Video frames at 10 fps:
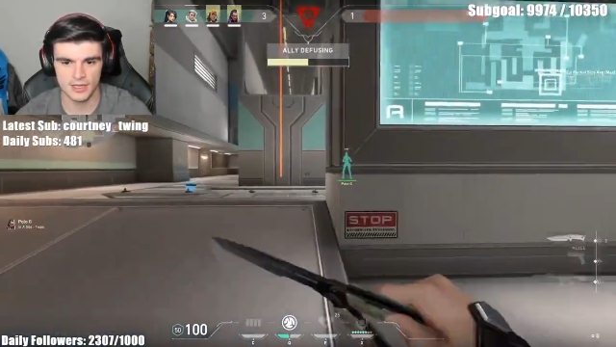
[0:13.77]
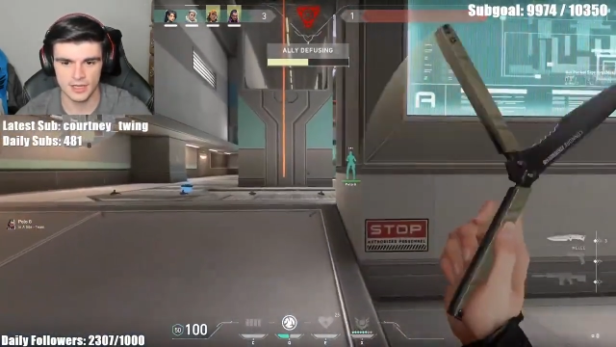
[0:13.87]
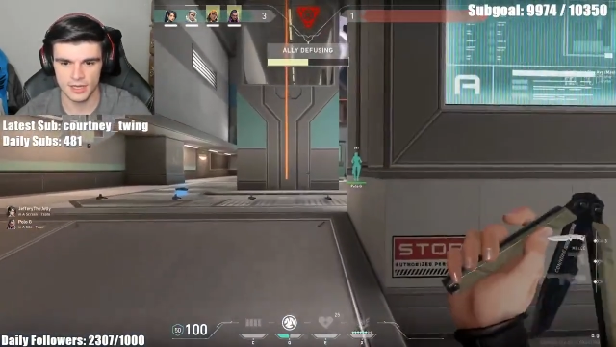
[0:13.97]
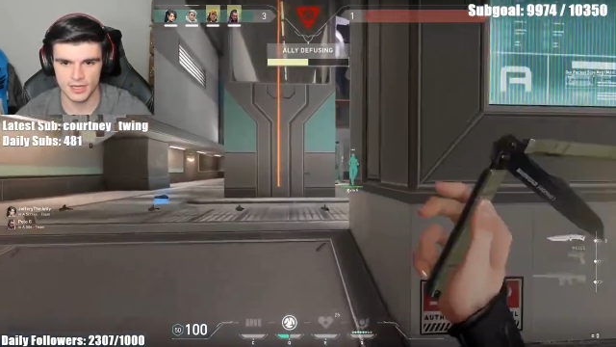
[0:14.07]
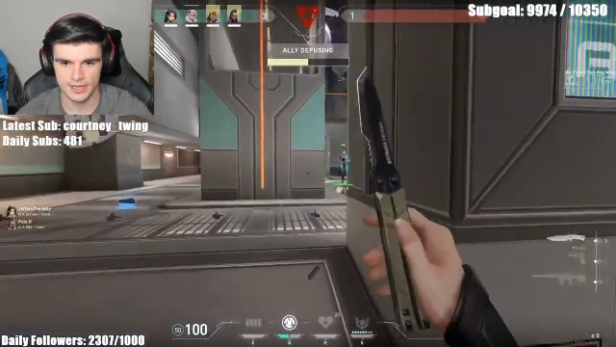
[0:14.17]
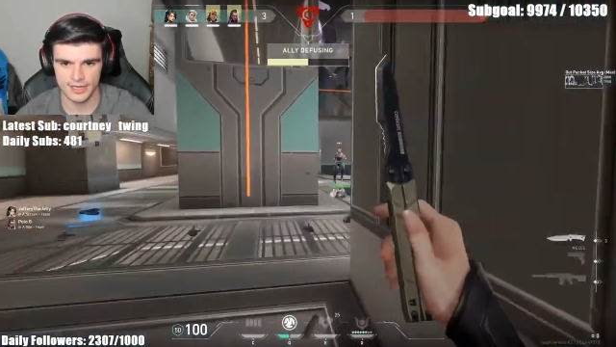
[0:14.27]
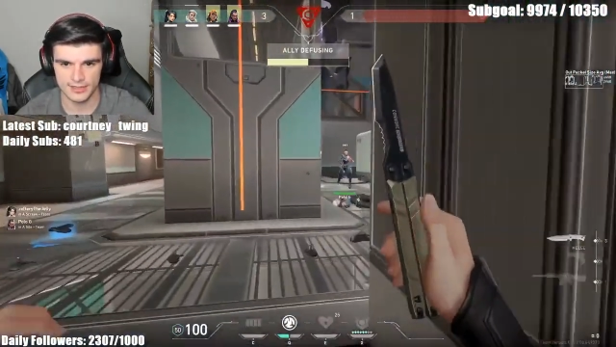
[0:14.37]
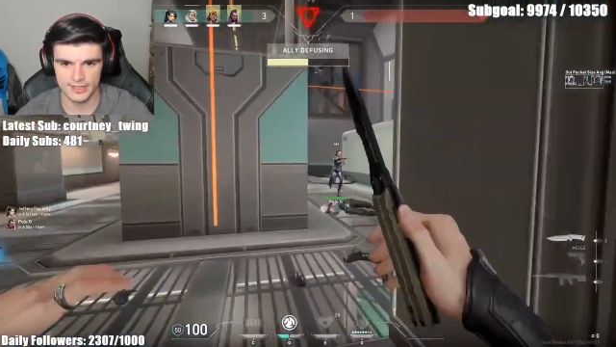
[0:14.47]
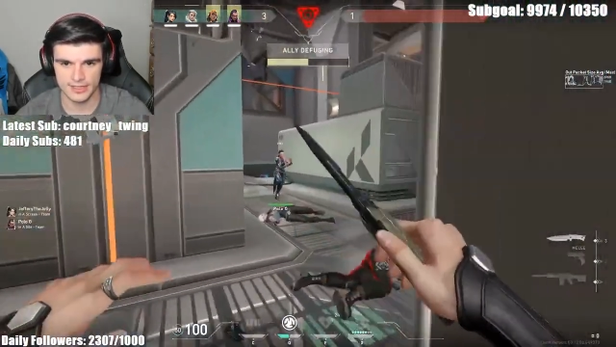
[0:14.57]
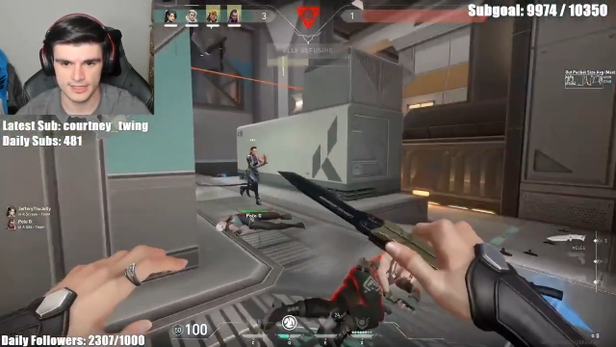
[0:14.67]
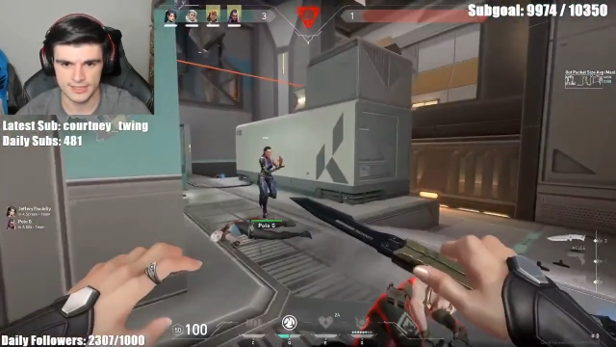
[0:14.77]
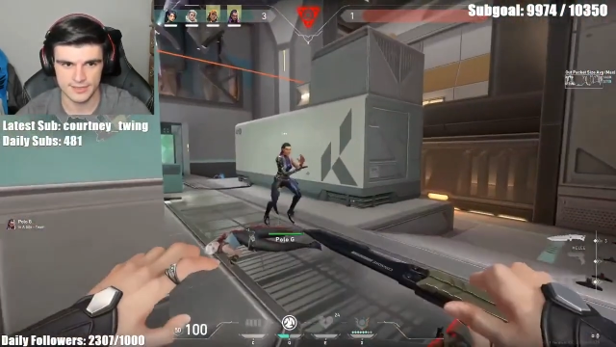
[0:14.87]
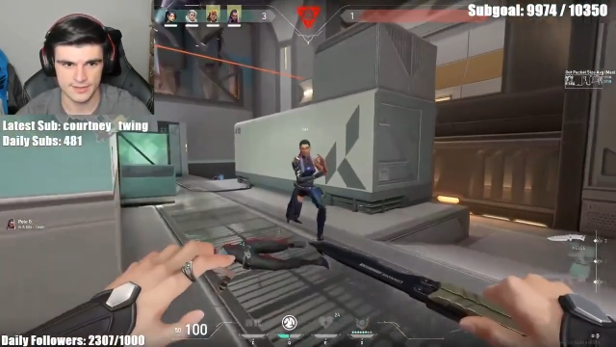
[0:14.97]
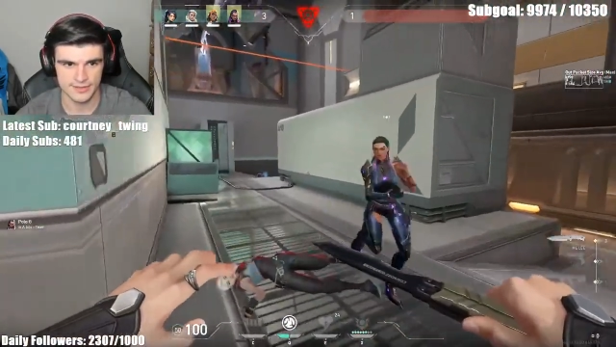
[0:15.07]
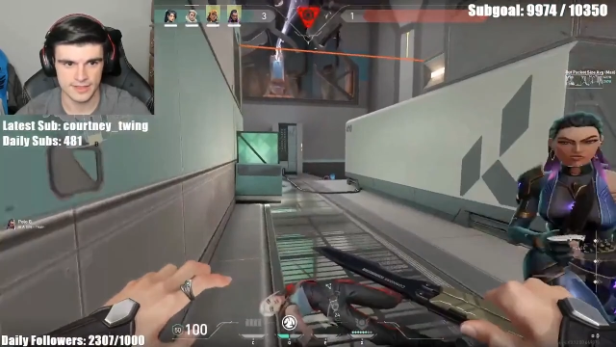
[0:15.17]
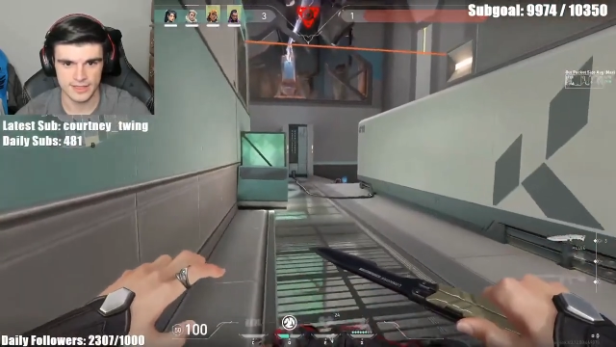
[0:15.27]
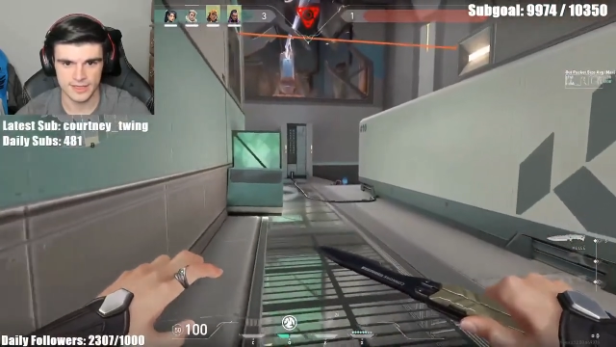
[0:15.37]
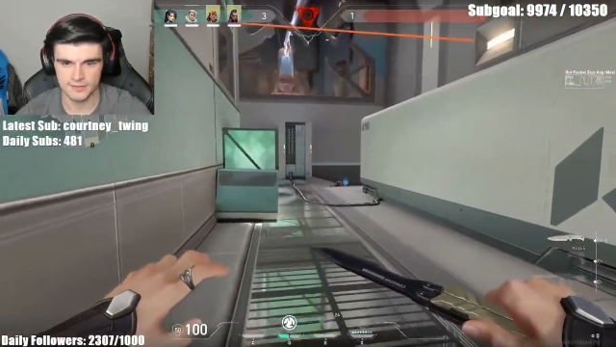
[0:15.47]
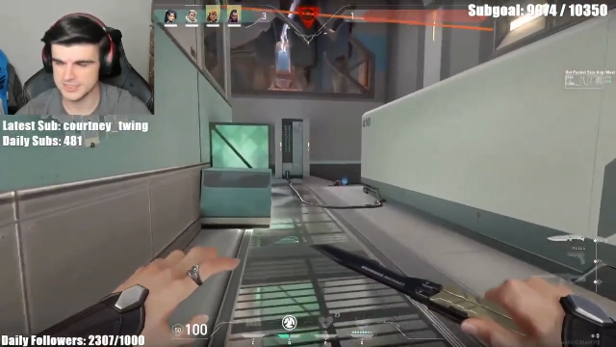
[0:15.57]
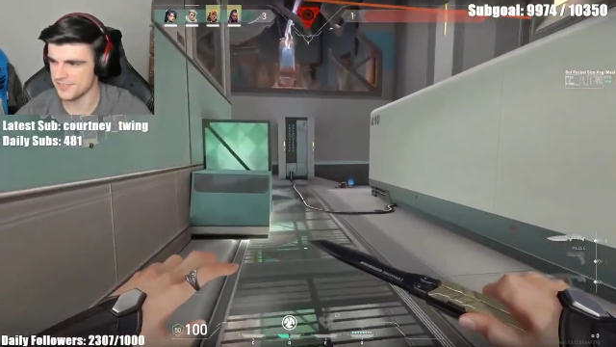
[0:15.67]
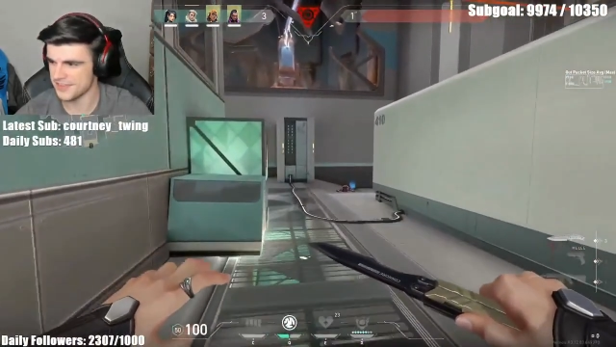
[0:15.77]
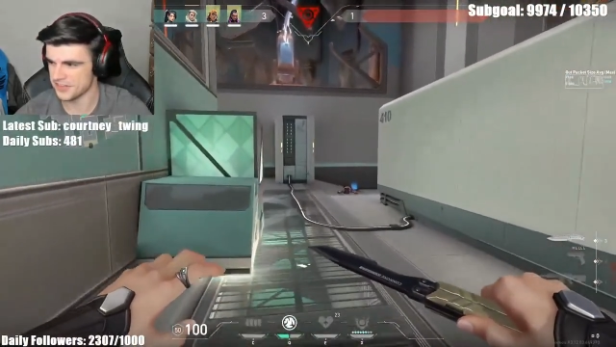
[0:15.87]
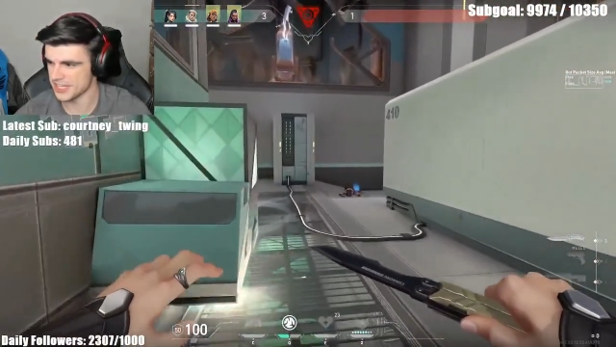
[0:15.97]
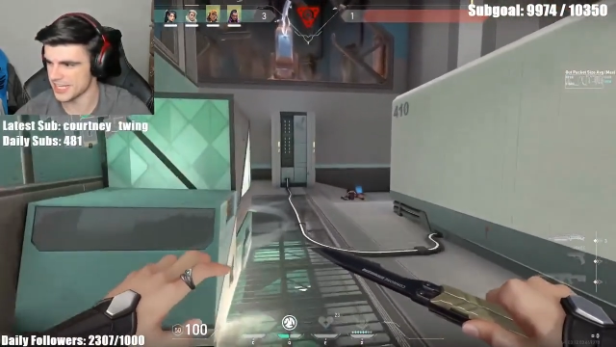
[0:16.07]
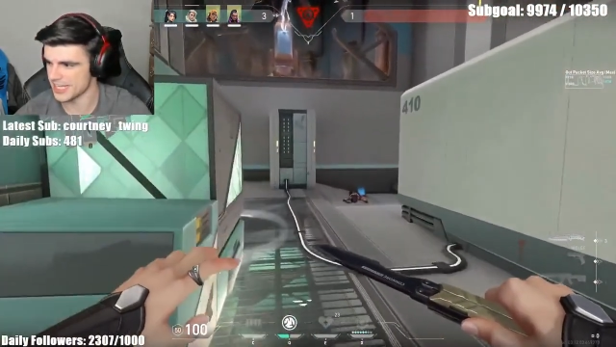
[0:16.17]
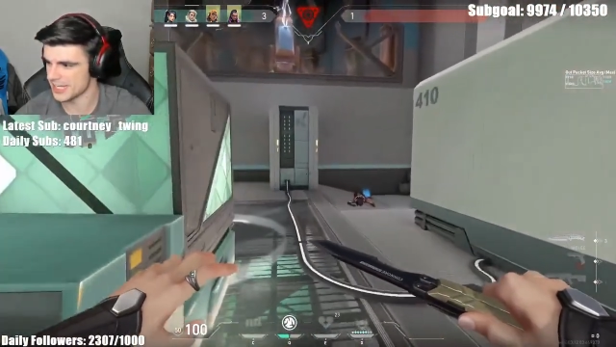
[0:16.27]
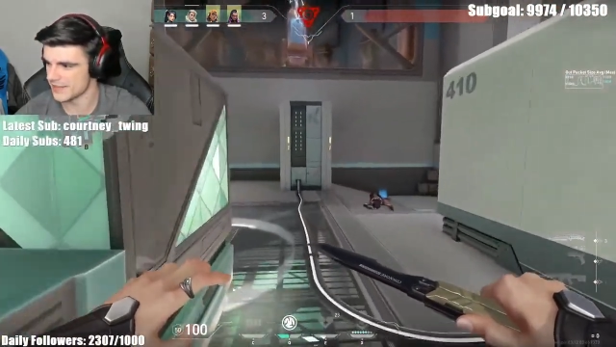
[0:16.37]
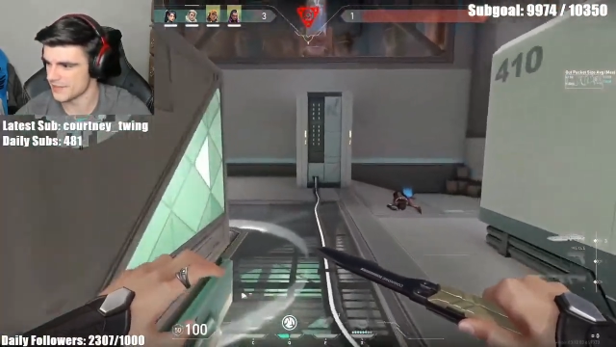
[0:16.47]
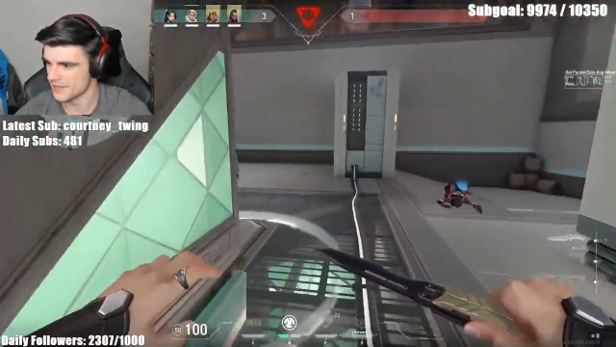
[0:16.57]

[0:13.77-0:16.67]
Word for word: Oh yeah, yeah. I wasn't even looking.